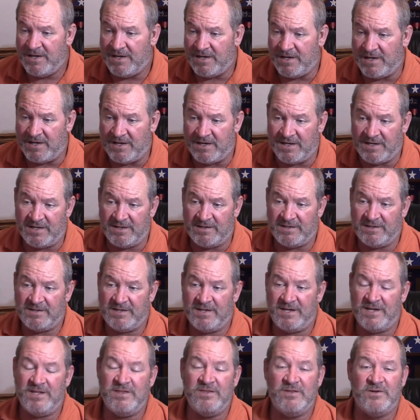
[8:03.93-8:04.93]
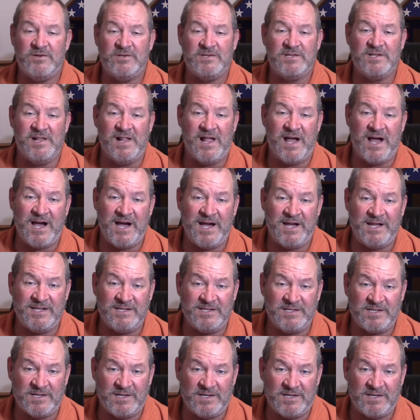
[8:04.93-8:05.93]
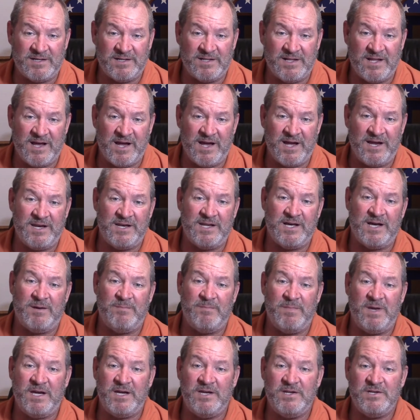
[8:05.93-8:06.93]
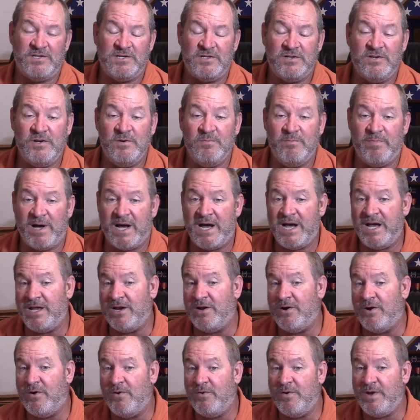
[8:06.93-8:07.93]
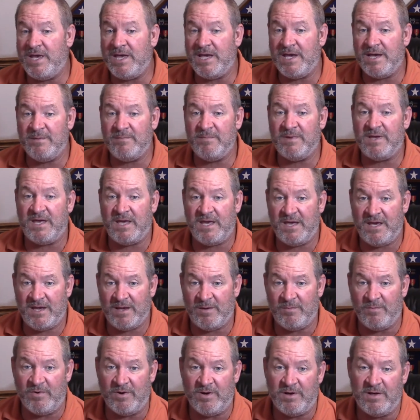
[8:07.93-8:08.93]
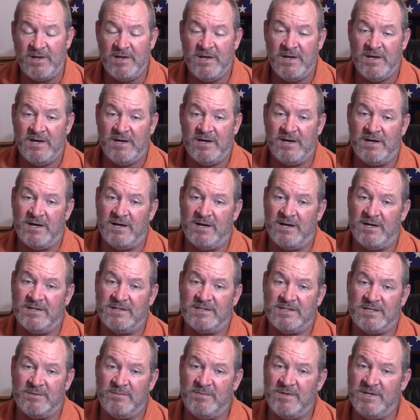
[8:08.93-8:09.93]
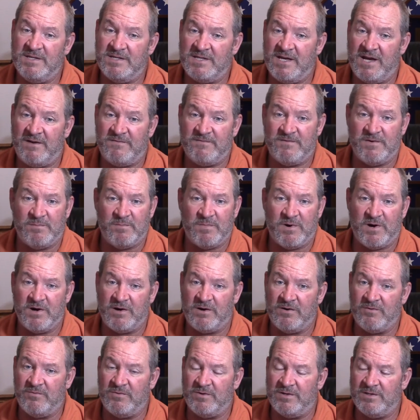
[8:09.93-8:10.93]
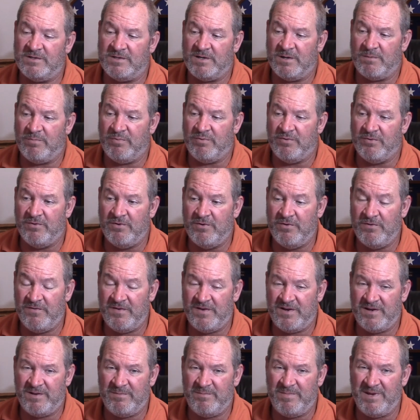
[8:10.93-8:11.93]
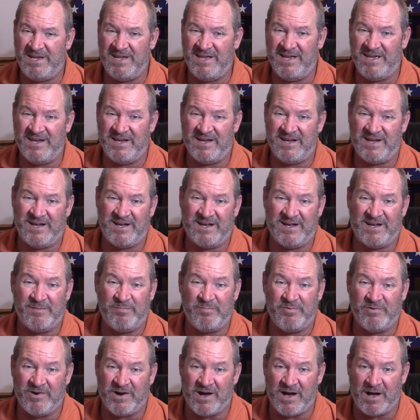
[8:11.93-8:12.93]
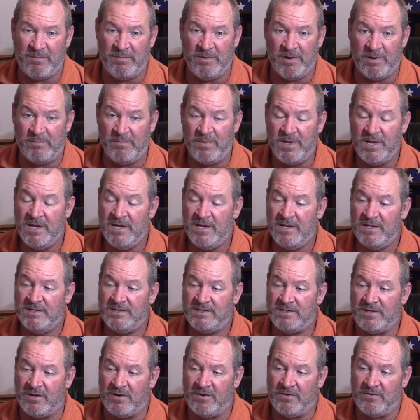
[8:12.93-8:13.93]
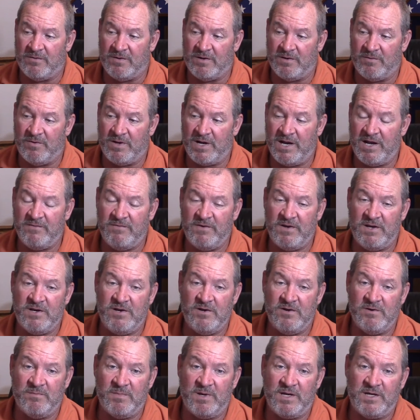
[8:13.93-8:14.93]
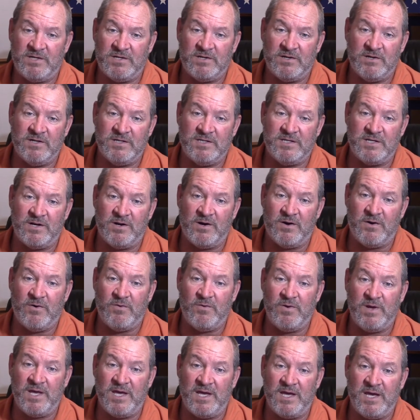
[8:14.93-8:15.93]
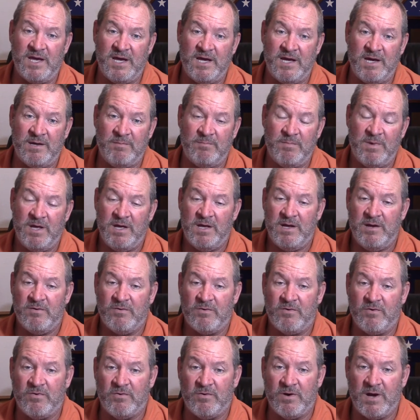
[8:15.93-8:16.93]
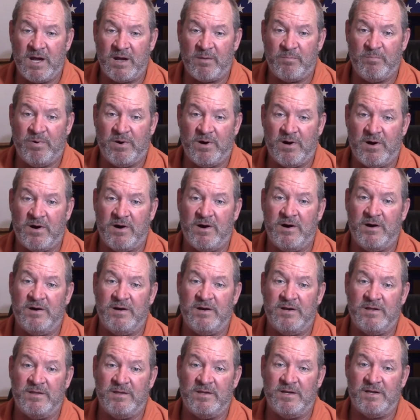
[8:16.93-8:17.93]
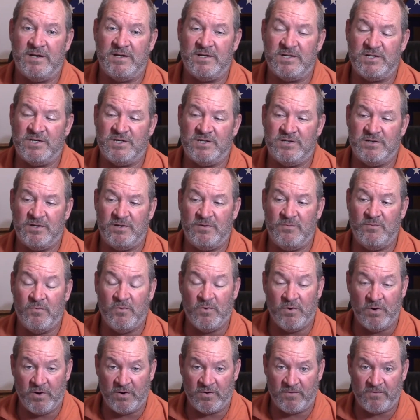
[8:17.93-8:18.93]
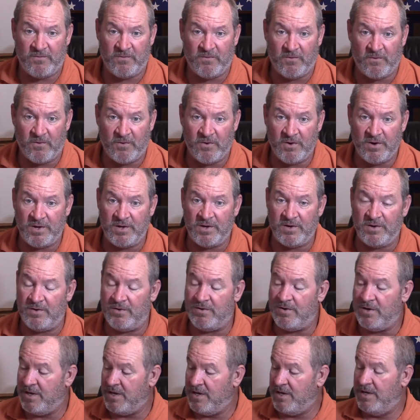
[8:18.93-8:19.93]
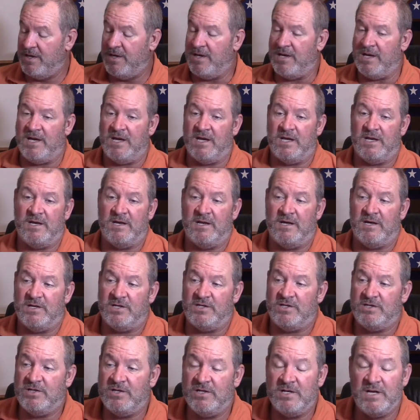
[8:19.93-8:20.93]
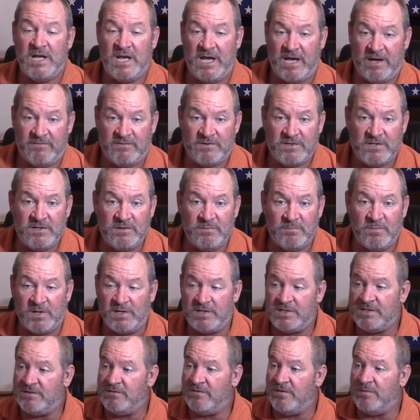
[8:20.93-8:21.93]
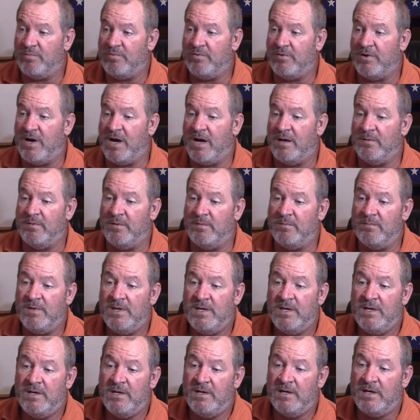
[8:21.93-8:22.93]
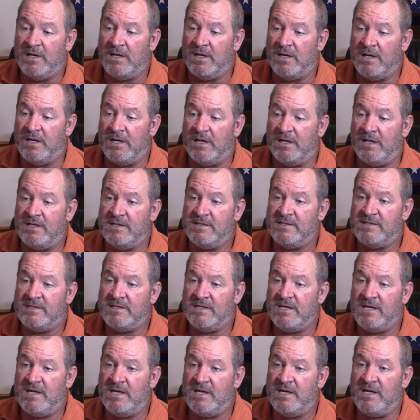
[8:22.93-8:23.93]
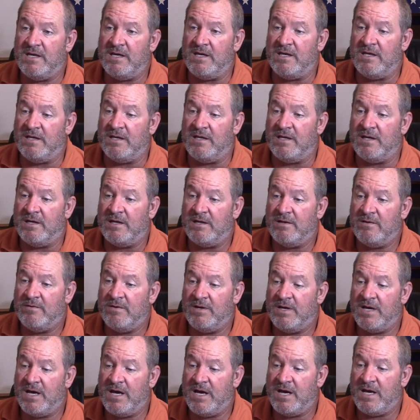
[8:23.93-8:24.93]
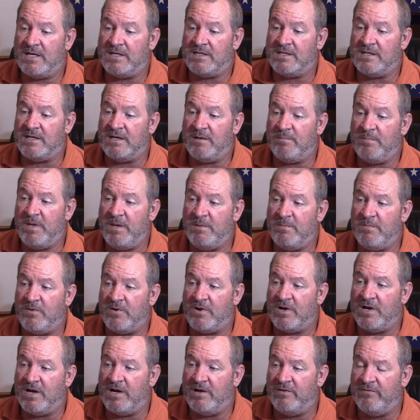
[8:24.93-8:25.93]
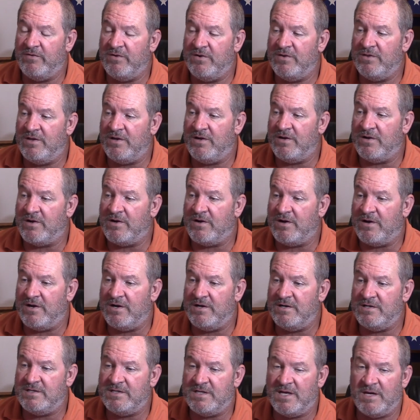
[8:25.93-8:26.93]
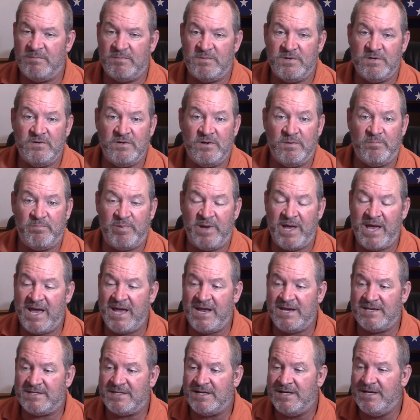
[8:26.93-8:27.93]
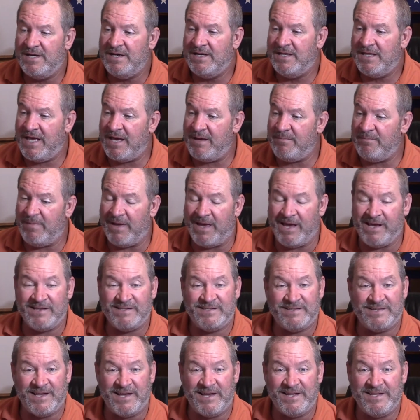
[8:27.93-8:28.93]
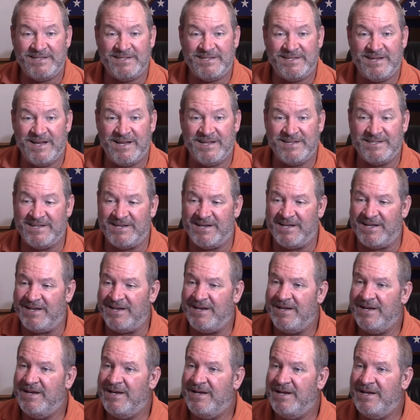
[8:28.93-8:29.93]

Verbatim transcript: Uh, getting those lines uh, lined up. Making sure you buy an O E M camera. Uh, some of these aftermarket ones are proven to be uh, a problem. So uh, whatever you do, make sure it's an O E M correct part, and then it should work for you and uh, shouldn't have too much of a problem. Uh, let's see, we got uh, people covering their cars up due to paint. That makes sense, doesn't it?